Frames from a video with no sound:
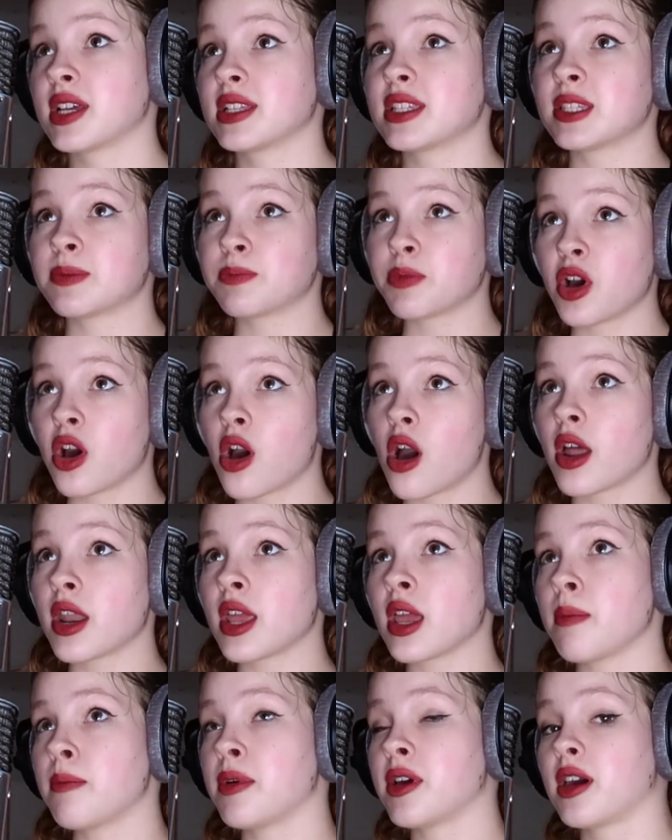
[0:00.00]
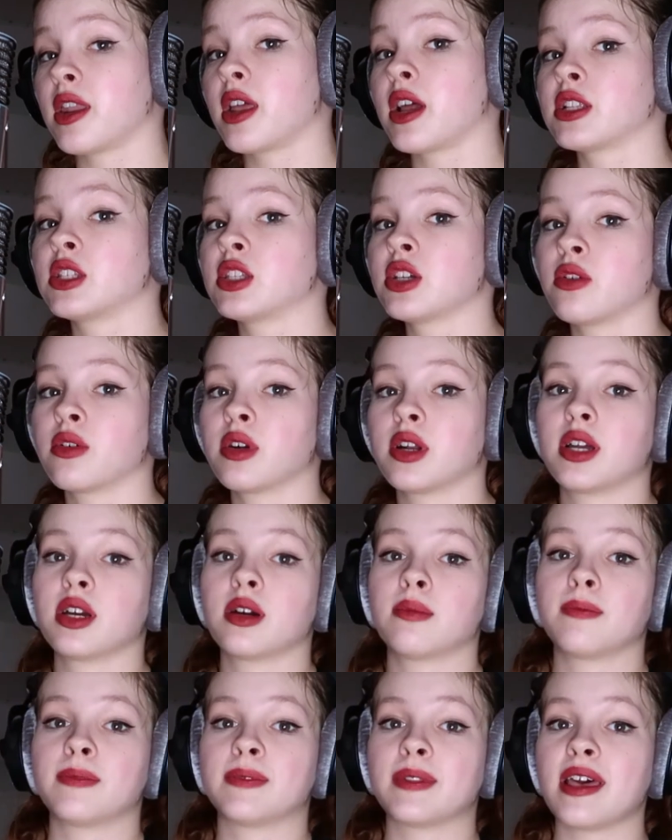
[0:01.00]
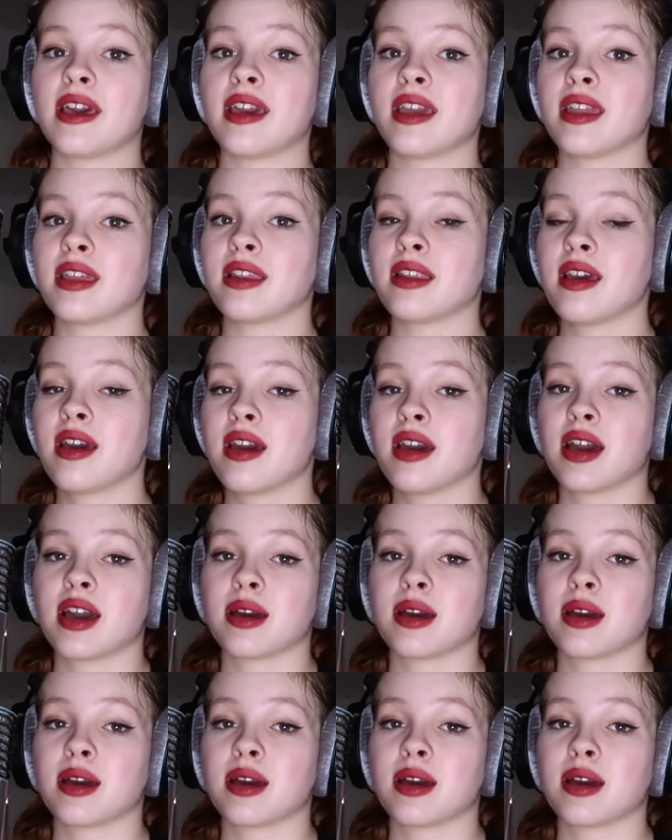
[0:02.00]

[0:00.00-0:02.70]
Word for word: not sporty, but I don't complain.